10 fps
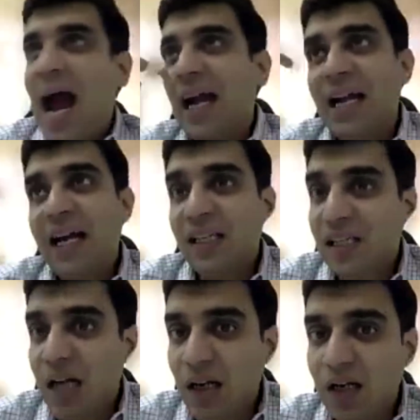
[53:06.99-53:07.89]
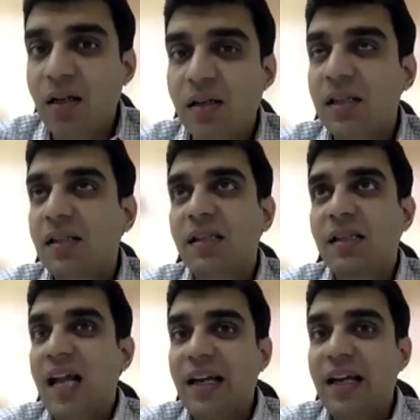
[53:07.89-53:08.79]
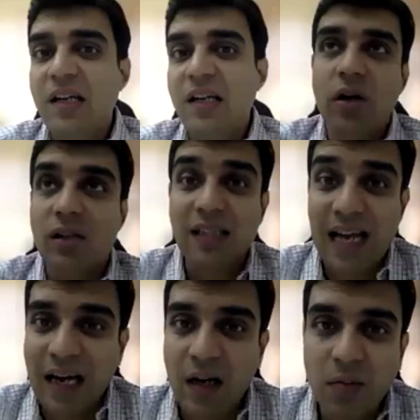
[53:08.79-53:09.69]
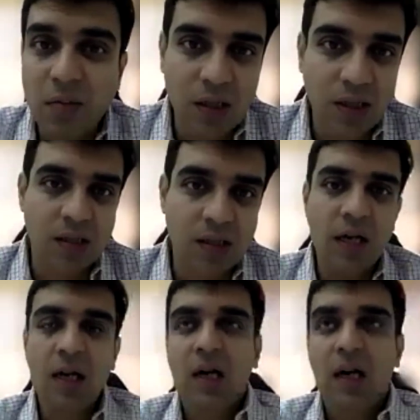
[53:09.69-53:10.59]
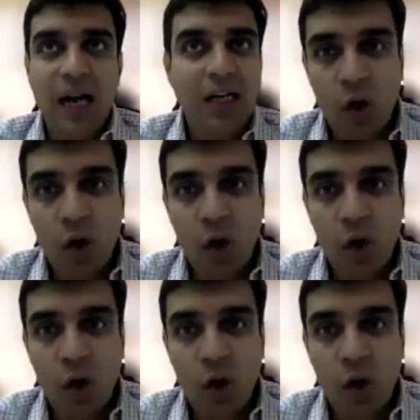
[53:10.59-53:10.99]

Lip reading: and has started this is like his or her second business, right?